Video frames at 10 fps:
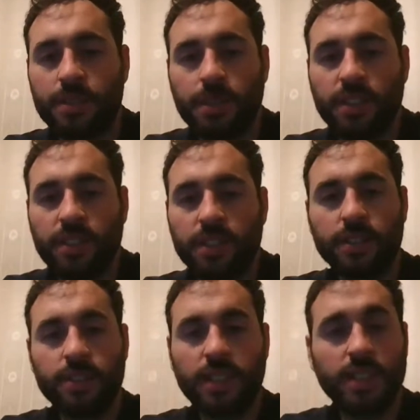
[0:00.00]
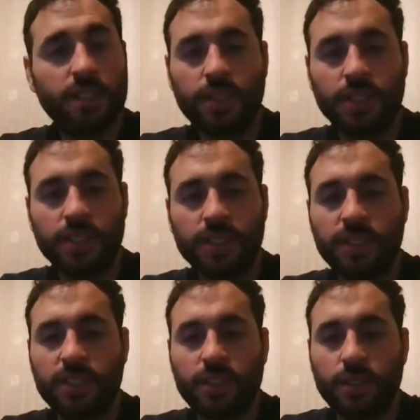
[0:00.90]
emissions. It's fine, it's
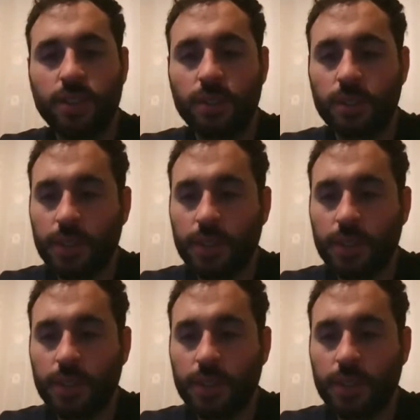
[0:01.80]
easy to do.